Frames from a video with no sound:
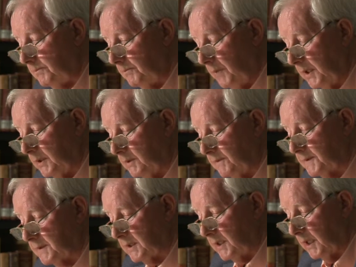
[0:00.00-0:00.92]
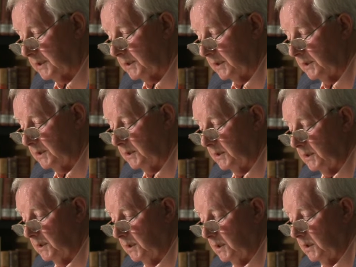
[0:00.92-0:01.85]
Beethoven sonata
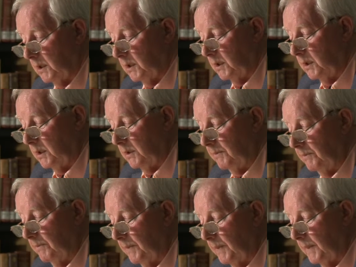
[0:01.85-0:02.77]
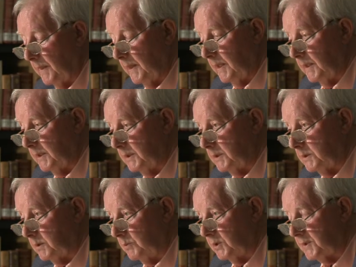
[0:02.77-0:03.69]
um,
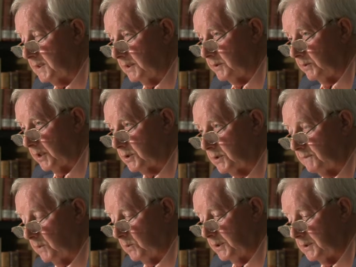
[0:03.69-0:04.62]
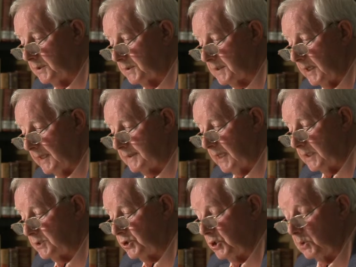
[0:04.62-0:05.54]
the musical direction for which is
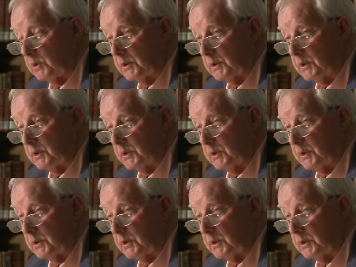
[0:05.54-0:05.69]
adagio